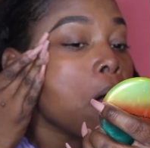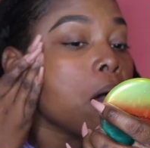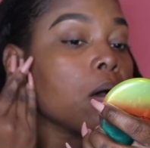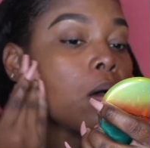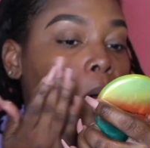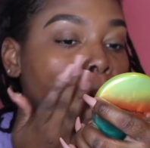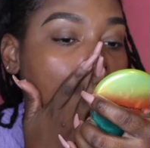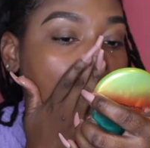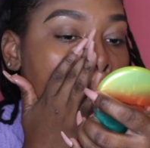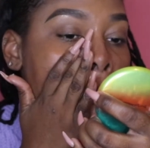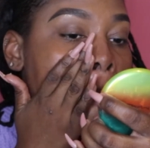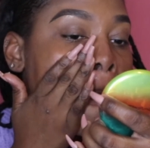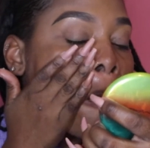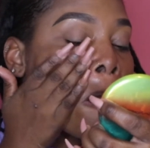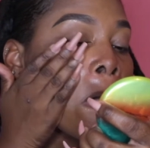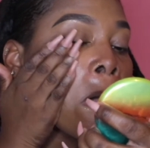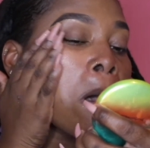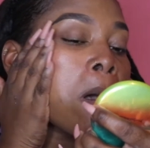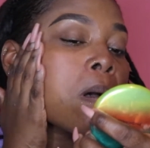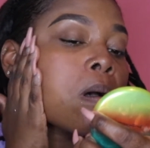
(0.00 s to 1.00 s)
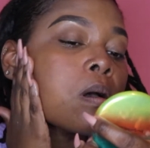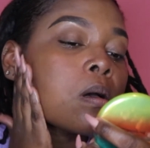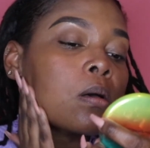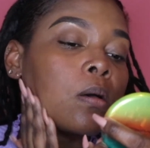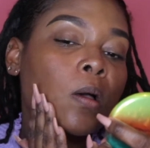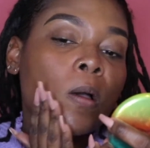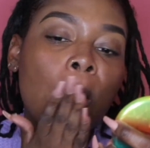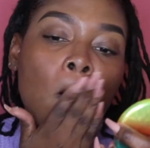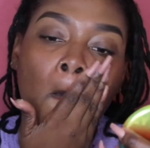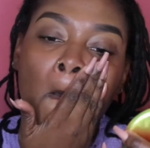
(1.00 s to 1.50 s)
I love this thing so much.
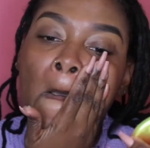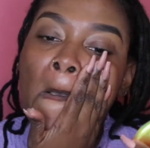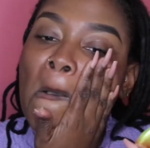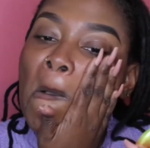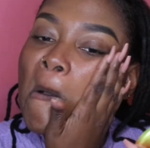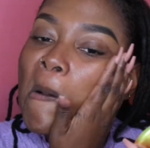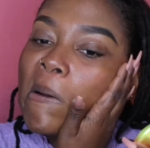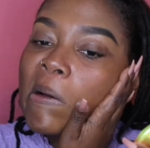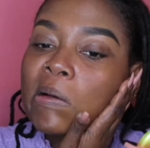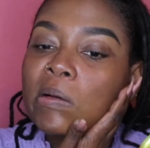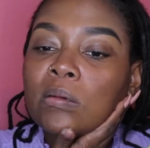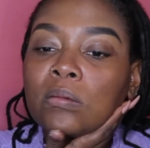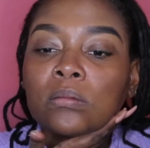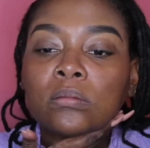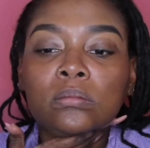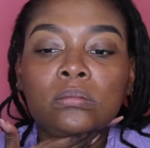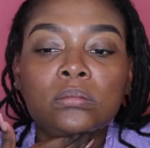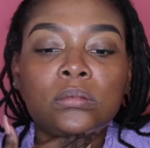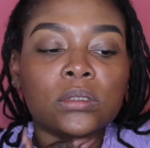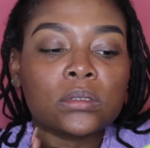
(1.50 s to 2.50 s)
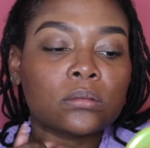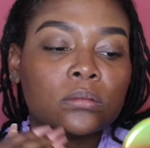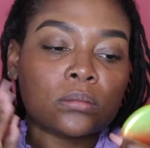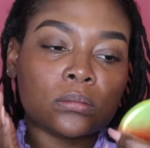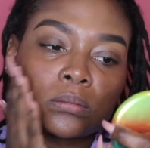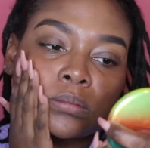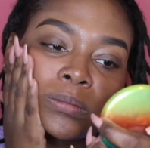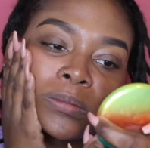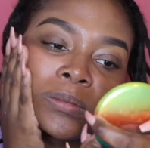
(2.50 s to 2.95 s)
I don't even know what I'm gonna do when